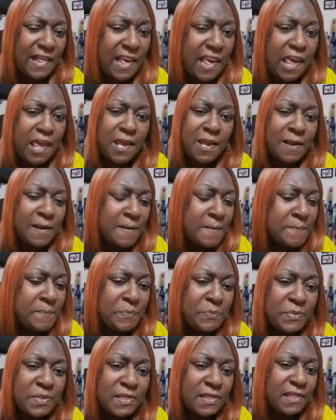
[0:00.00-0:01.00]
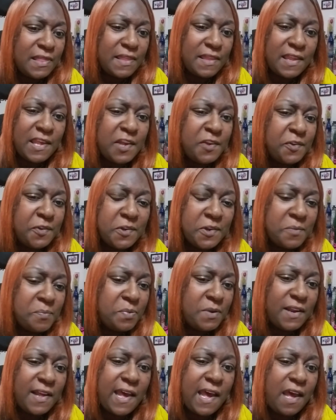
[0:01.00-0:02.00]
Like, he should have
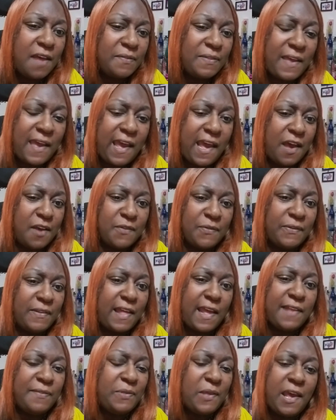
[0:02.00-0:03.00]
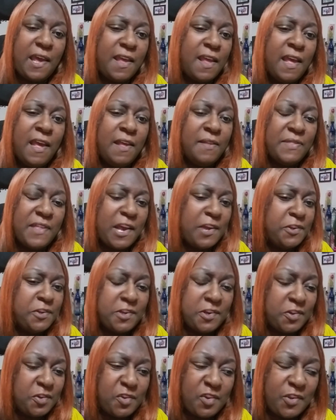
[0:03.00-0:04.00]
put her out the house. Like, that
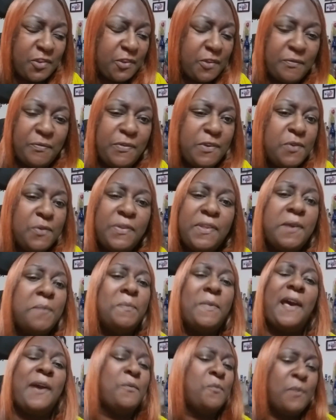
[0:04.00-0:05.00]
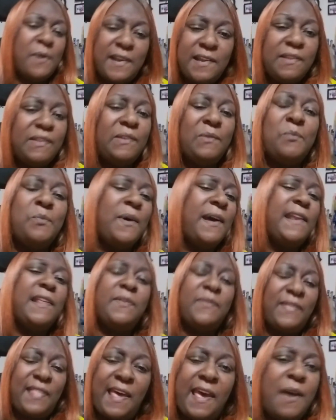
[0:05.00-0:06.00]
should have just confused him. Like, what is
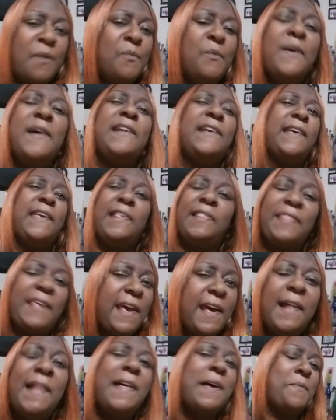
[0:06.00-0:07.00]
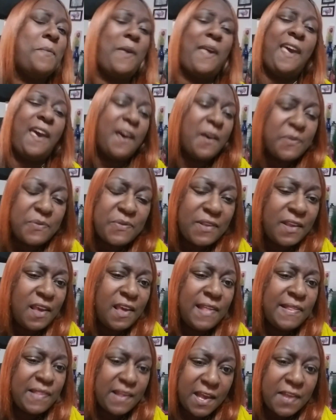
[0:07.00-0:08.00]
that? What? Get the hell out of my house.
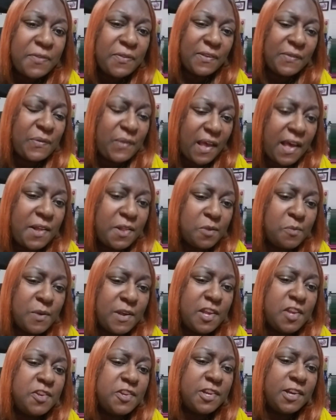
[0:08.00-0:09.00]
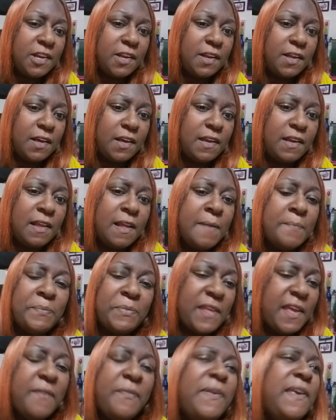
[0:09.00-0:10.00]
That's exactly what he should have
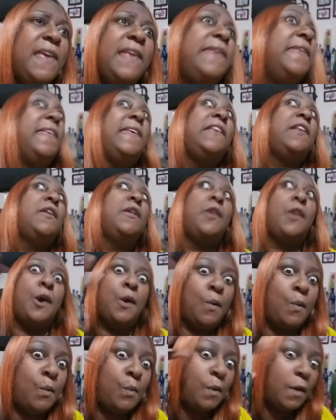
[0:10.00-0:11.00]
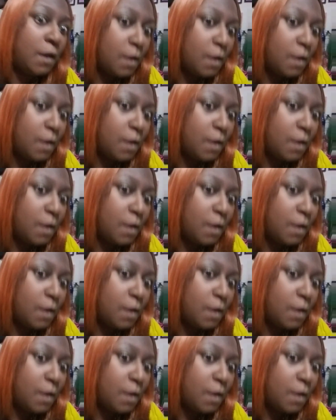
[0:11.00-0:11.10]
done if he didn't know